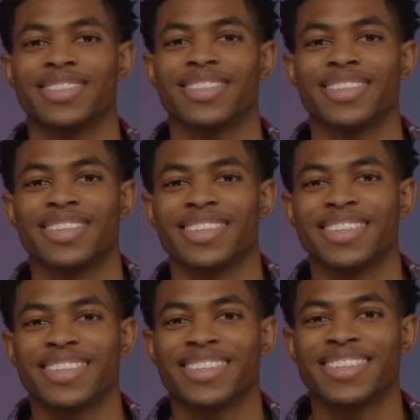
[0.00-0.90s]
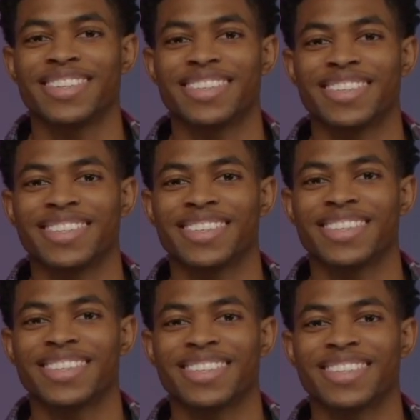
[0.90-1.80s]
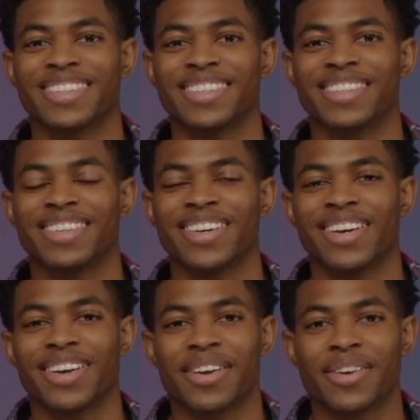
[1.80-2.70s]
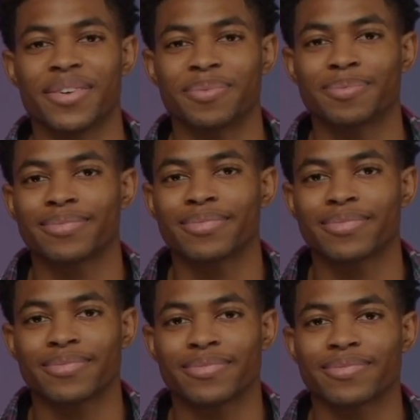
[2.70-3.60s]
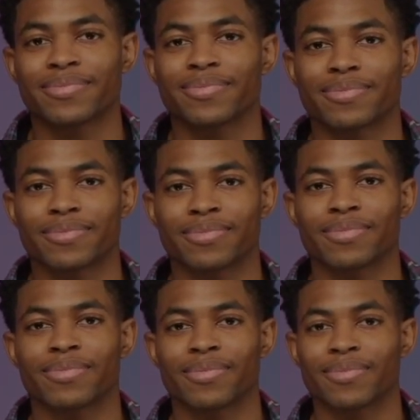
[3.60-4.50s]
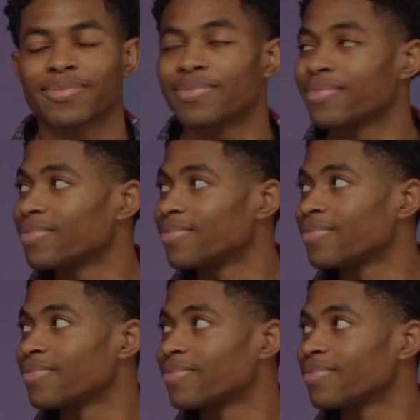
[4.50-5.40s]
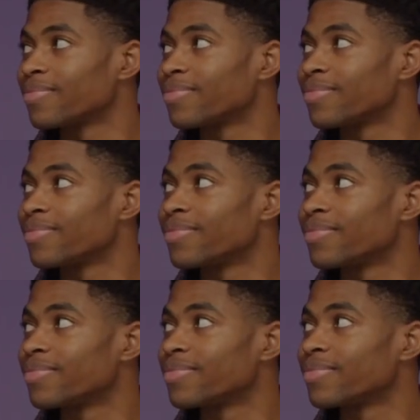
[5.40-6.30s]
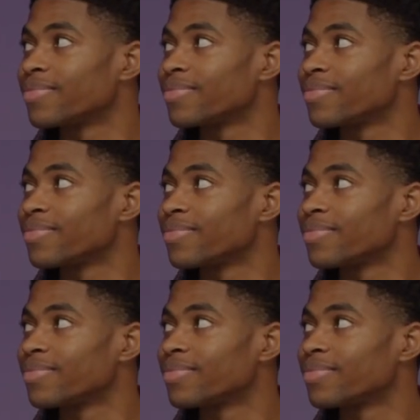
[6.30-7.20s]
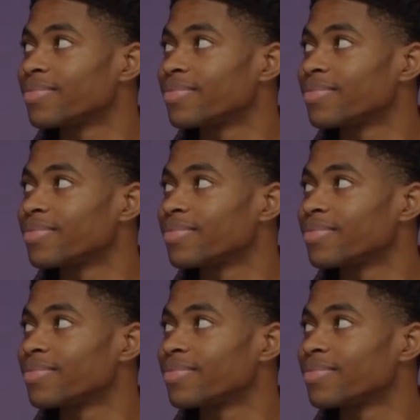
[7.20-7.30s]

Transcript: The person shown says nothing.